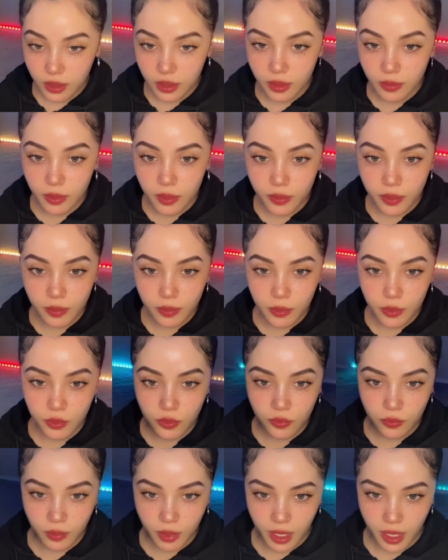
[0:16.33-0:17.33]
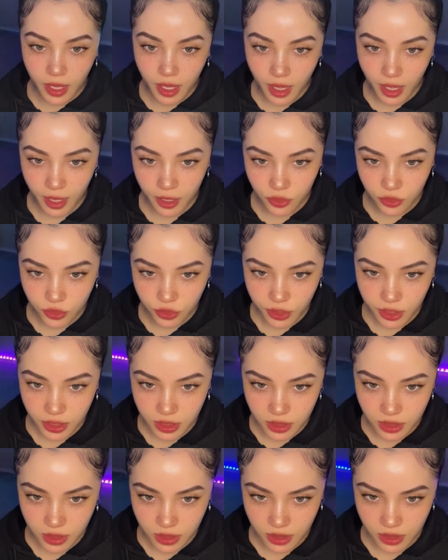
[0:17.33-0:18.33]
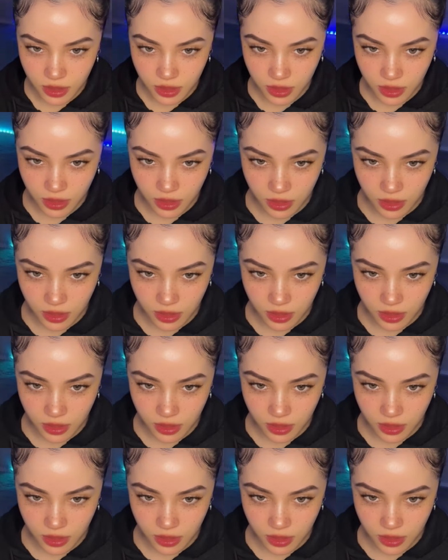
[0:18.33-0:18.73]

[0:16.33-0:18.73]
let me remove my address.